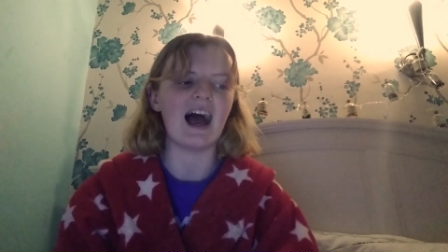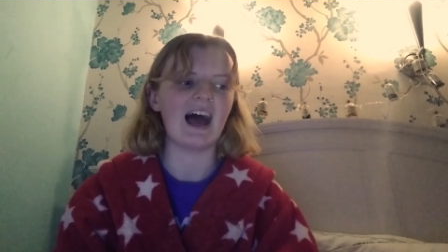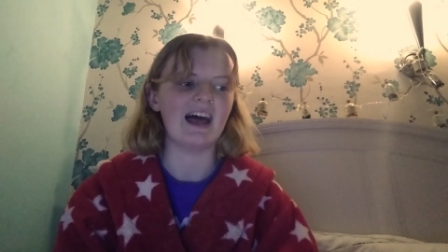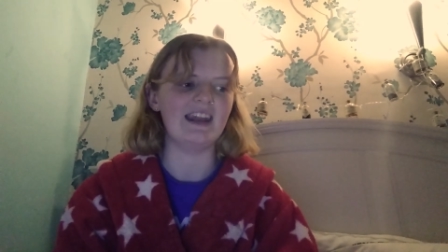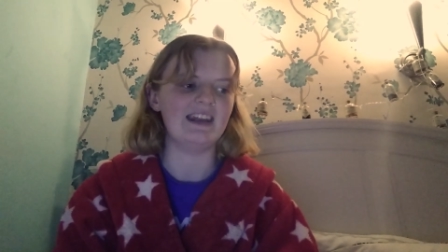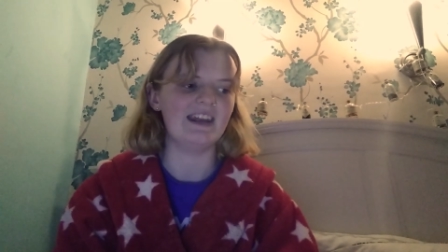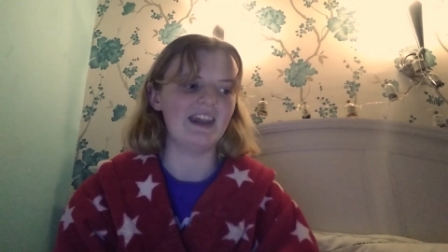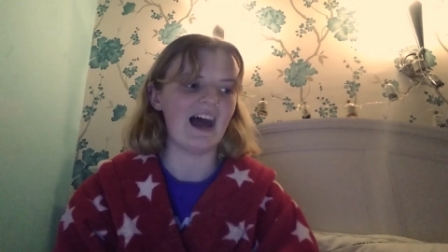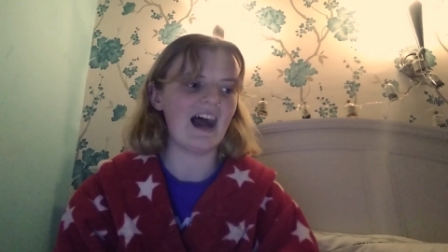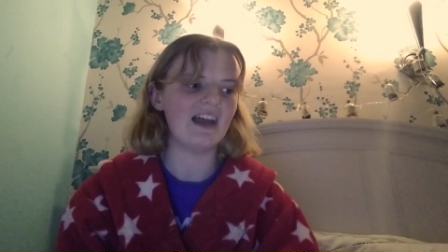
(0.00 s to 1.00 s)

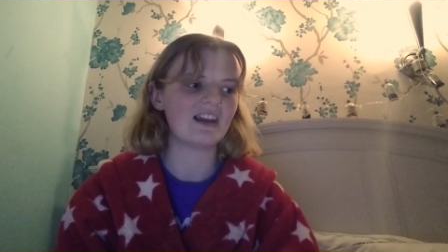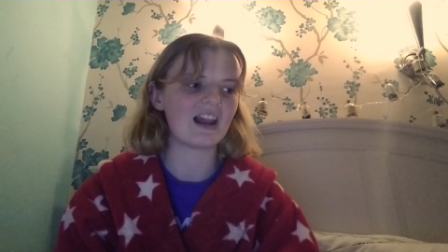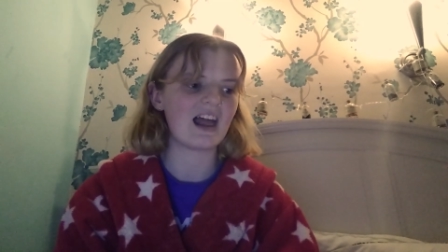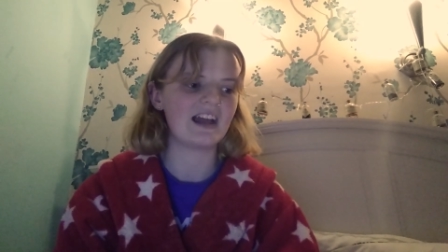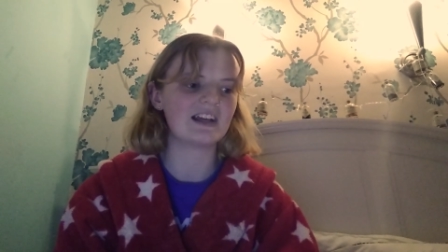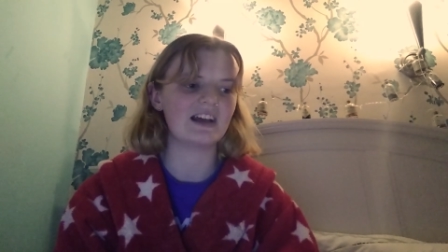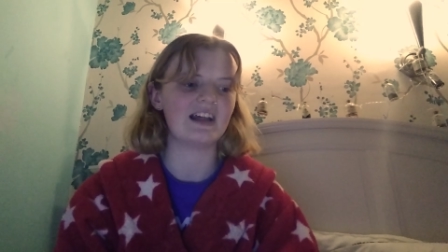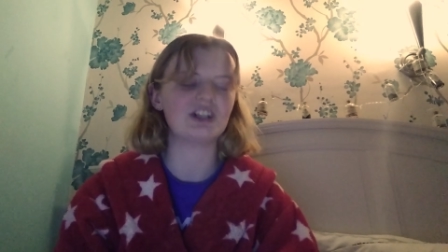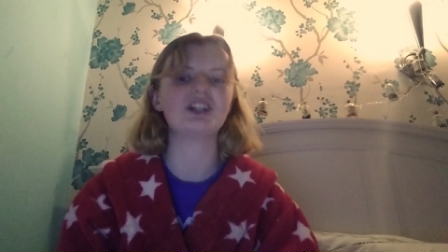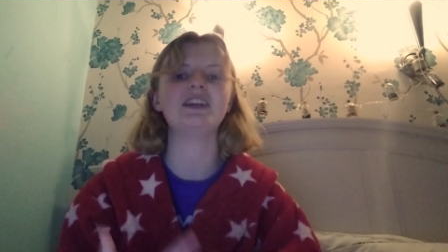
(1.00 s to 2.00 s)
And that, like,
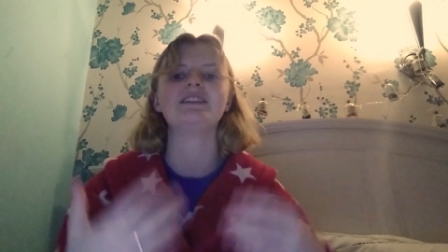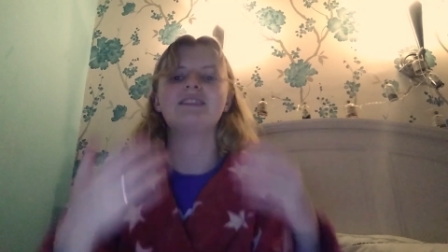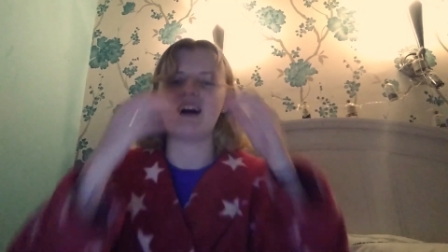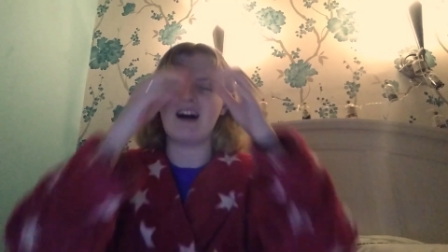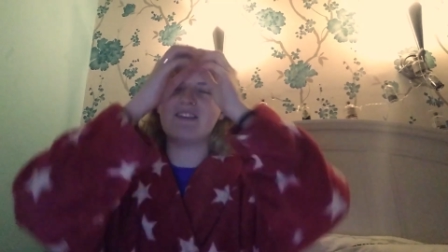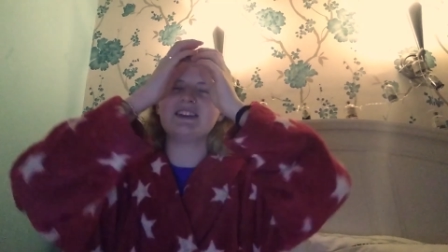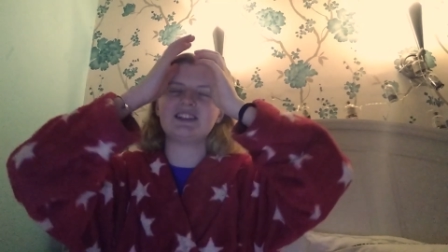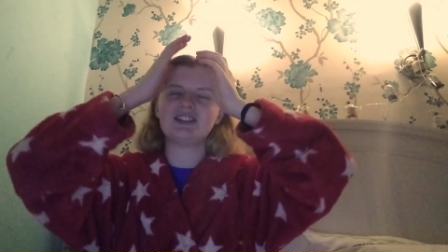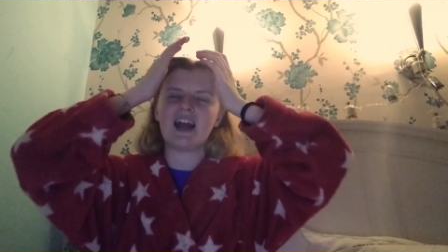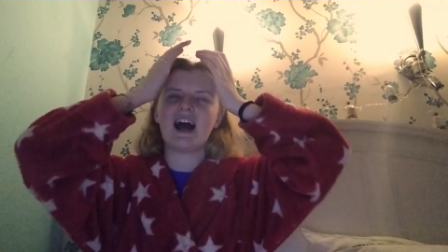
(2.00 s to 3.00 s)
she
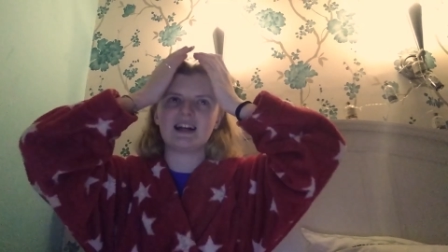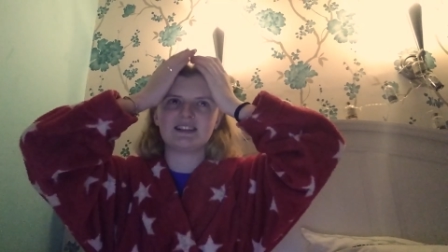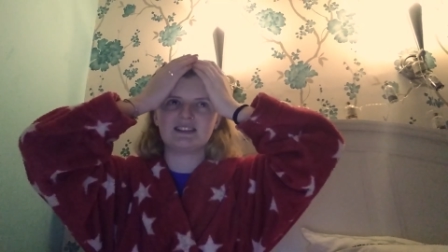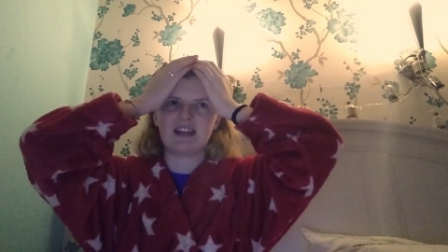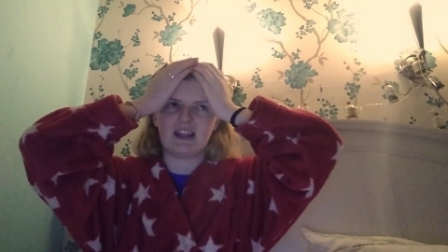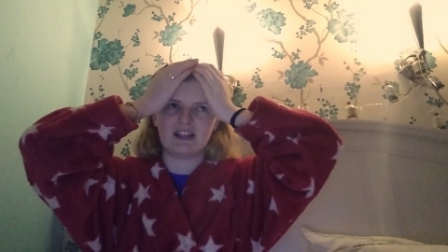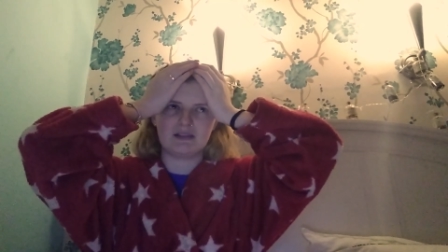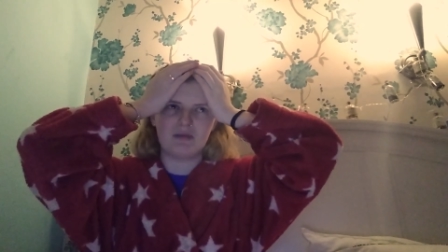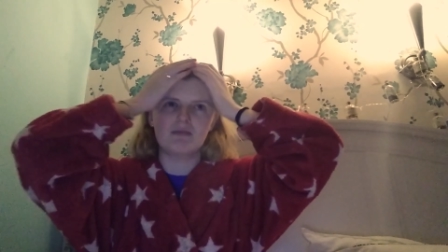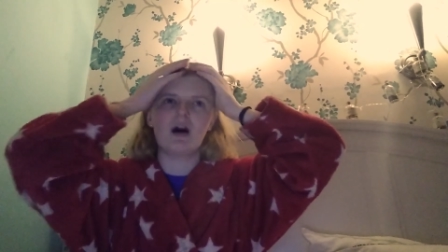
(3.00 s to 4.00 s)
obviously she had to say that
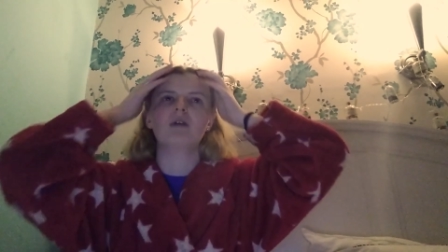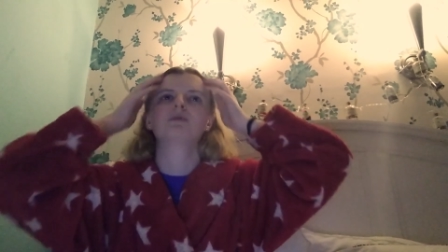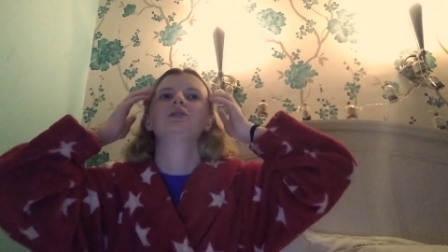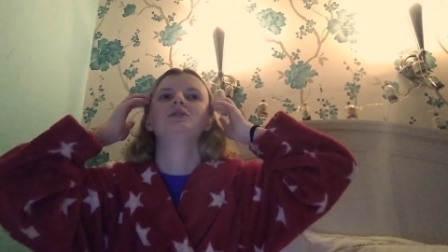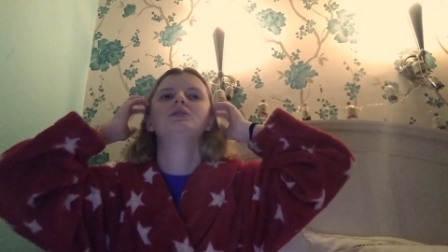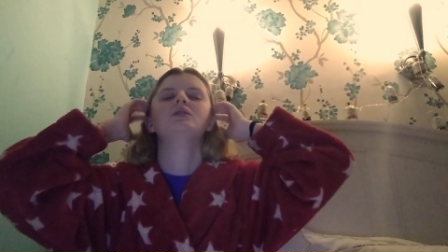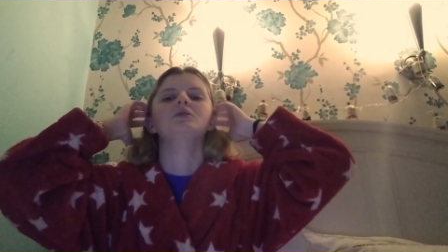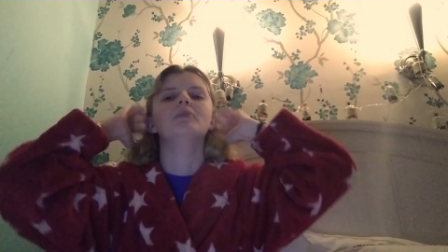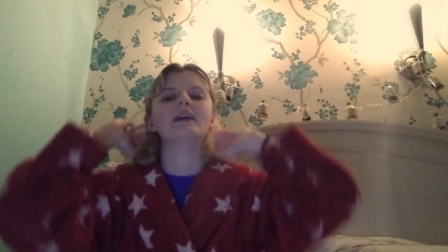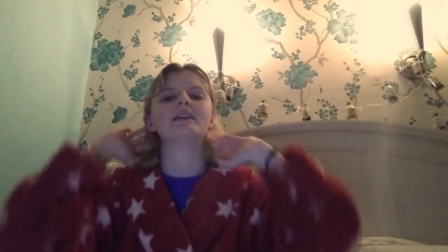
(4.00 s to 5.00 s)
to my mom because she
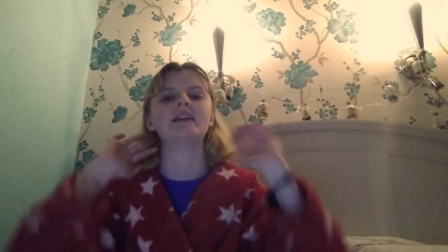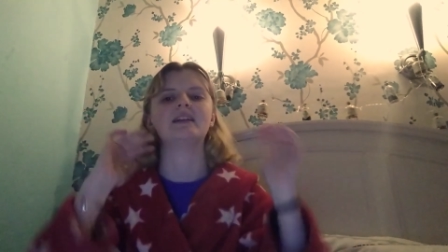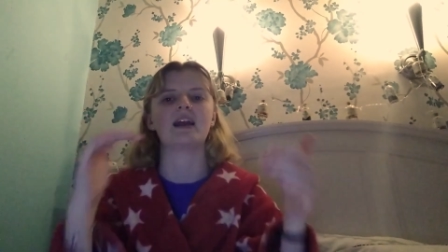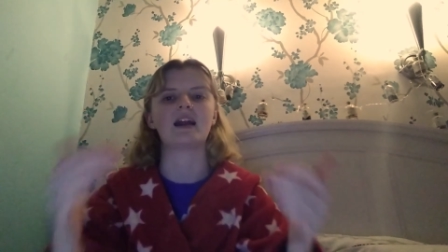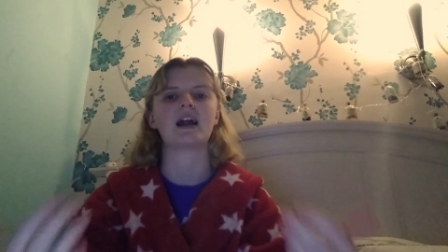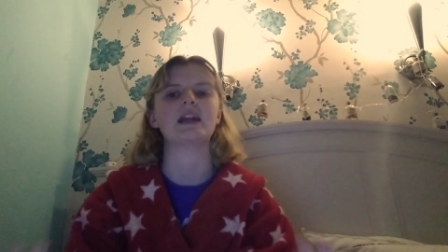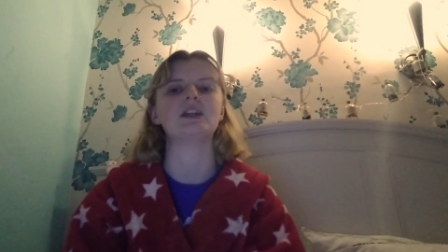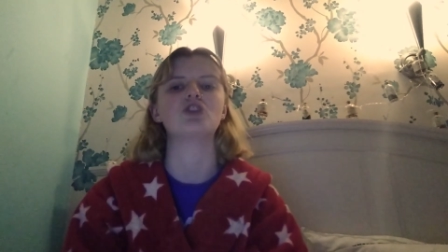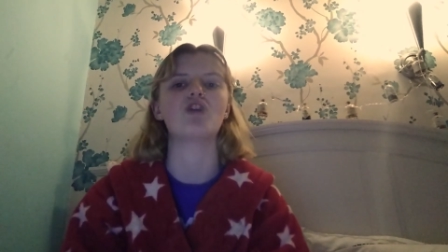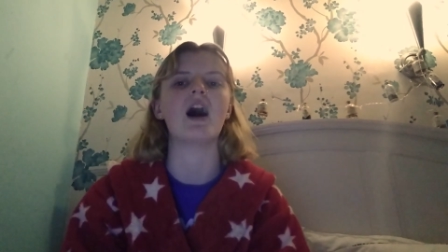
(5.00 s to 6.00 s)
was basically saying like, I
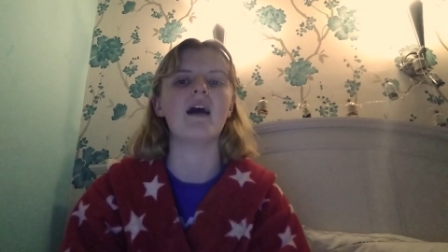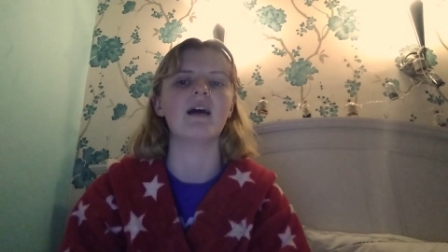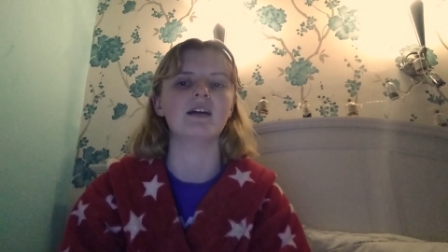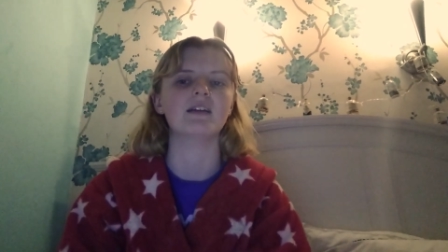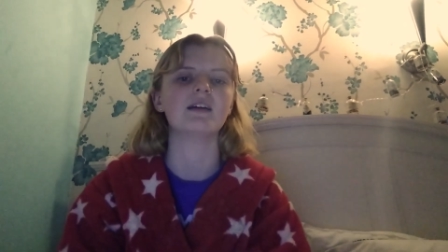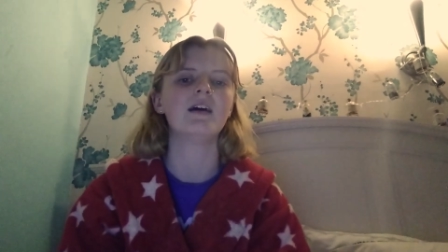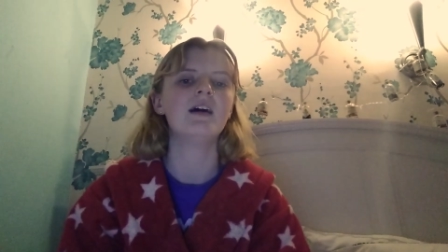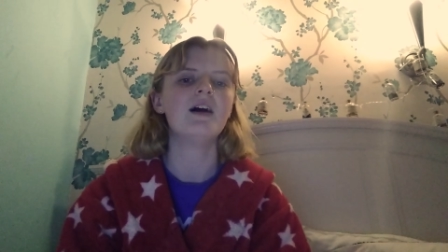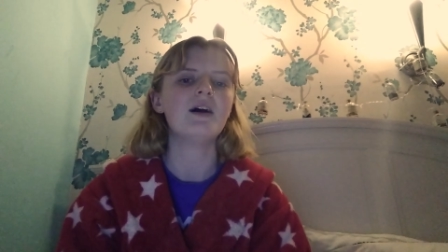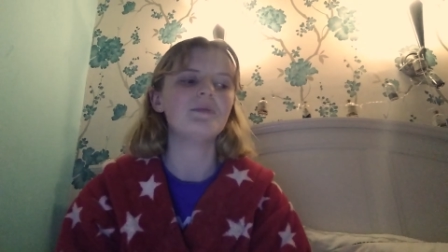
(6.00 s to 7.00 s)
need to try harder.
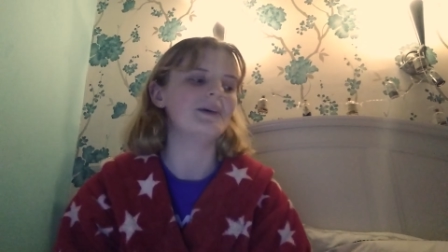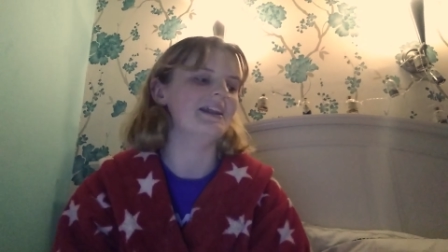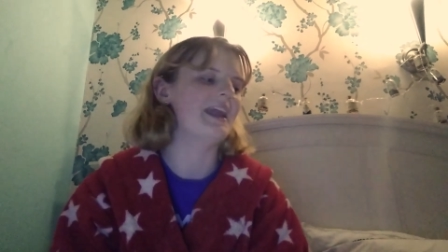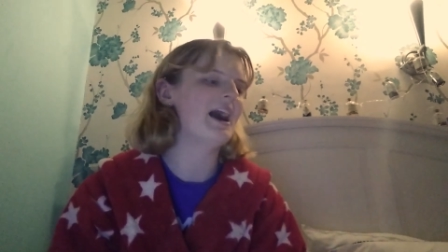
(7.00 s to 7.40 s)
But